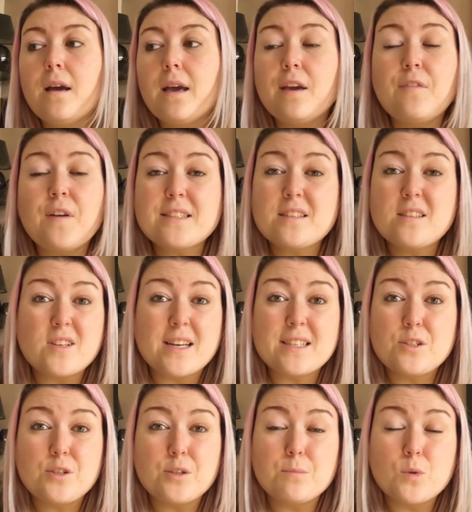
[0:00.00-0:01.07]
If I decide
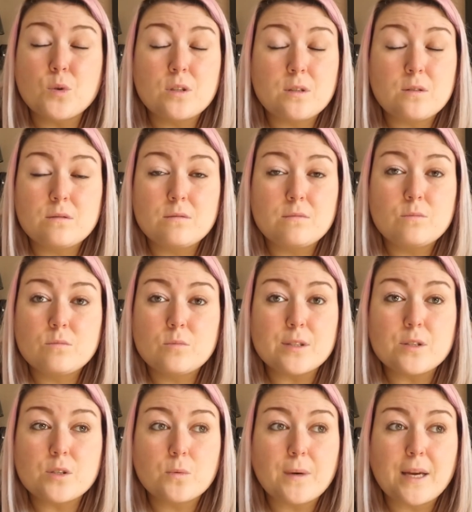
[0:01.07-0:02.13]
to do more than
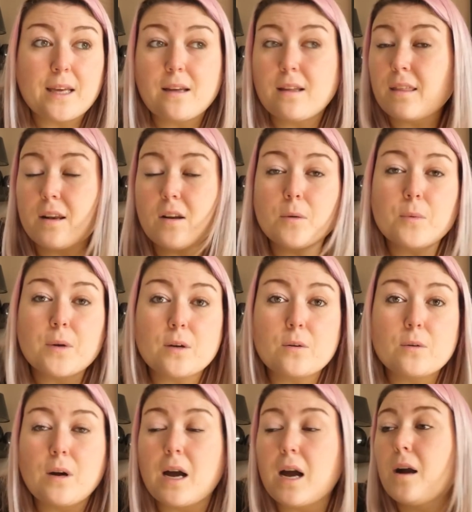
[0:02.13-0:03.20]
once a week, then I will.